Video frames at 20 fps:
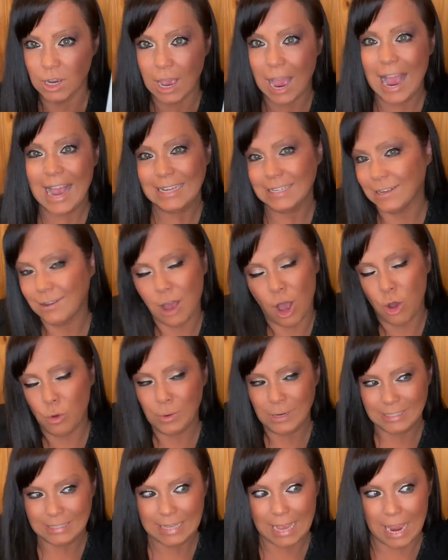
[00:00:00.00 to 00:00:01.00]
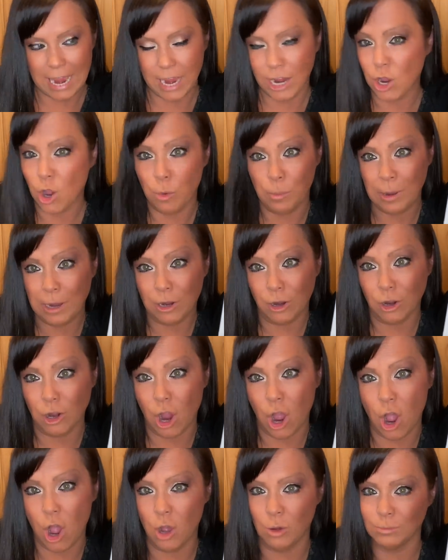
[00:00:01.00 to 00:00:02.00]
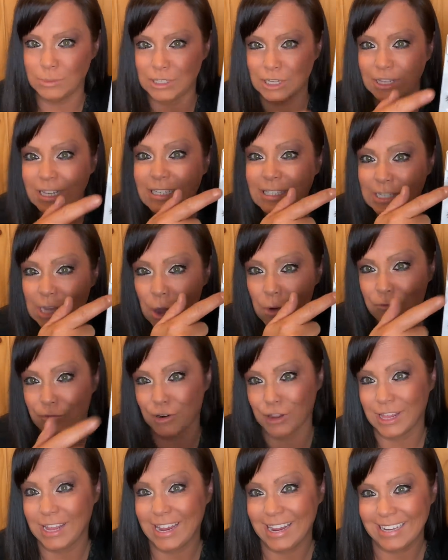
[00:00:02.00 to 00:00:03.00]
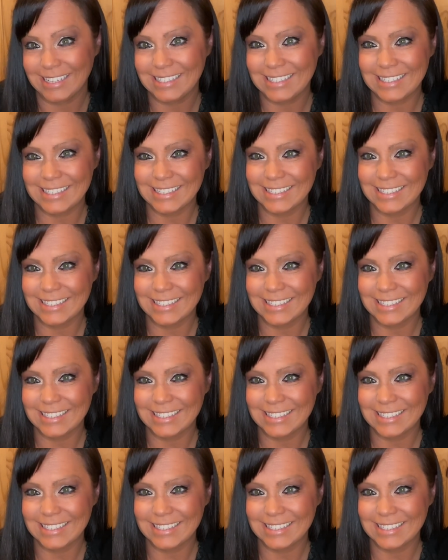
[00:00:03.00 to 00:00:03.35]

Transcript: I always say go big or go home, so let's go for these.